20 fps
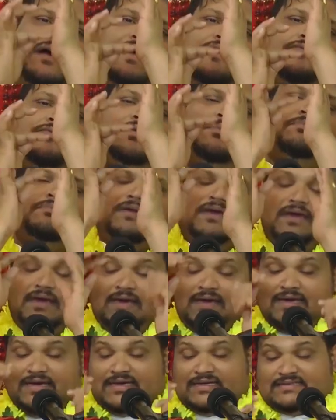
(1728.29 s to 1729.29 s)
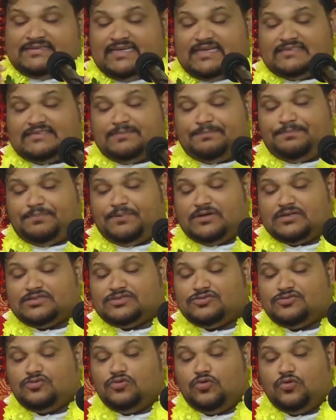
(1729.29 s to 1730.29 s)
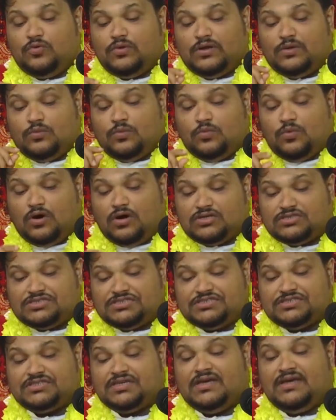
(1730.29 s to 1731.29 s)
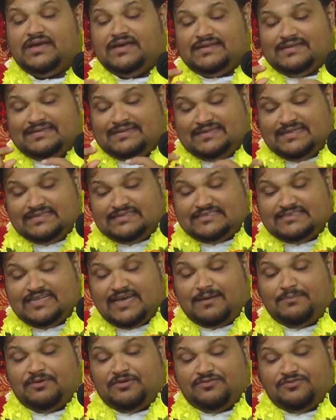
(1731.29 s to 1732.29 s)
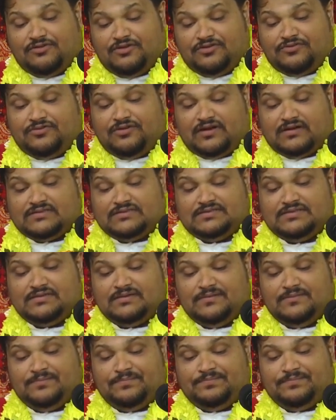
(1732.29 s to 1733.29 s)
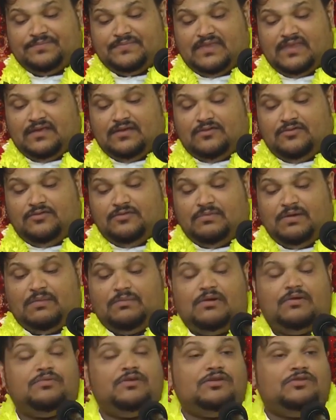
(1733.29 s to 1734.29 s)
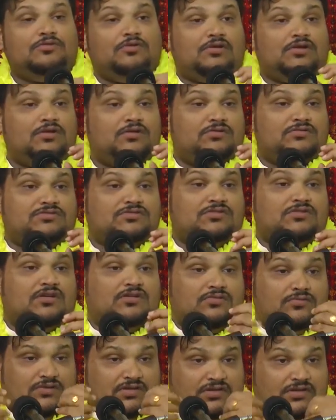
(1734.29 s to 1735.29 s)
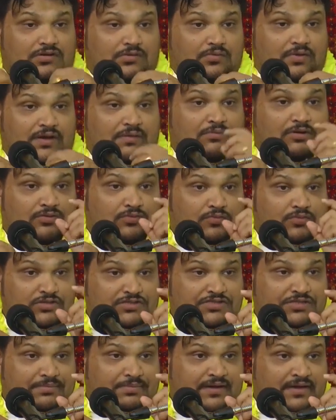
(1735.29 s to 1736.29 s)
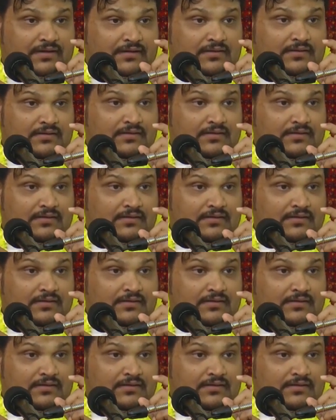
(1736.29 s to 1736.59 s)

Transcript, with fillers: by a rim. It says the person who will wash this type of rudraksh. Remember, we are talking also not only to wear but worship. Eh?